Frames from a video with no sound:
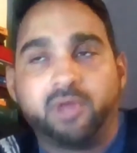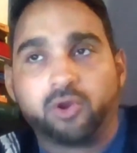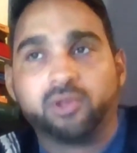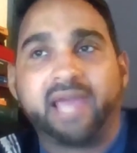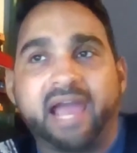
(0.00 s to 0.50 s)

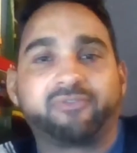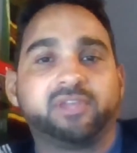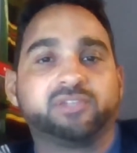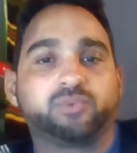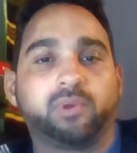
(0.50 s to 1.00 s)
early
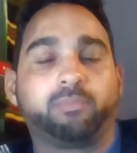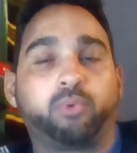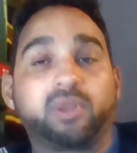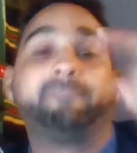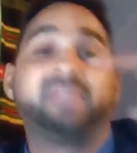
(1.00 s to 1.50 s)
Africans were
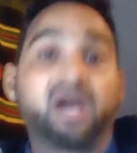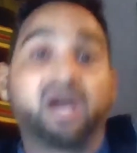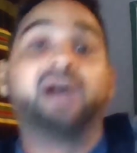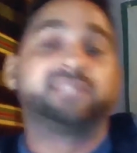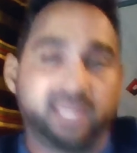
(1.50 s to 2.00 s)
important
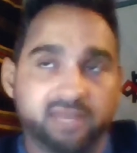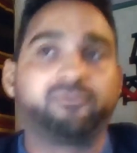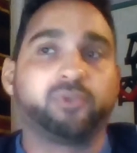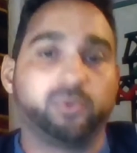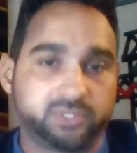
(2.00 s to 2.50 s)
because they
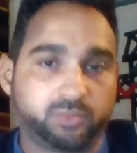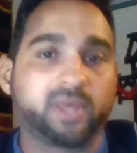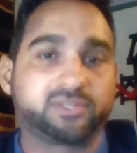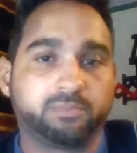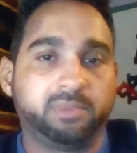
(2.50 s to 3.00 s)
influenced
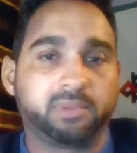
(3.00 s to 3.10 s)
Western people.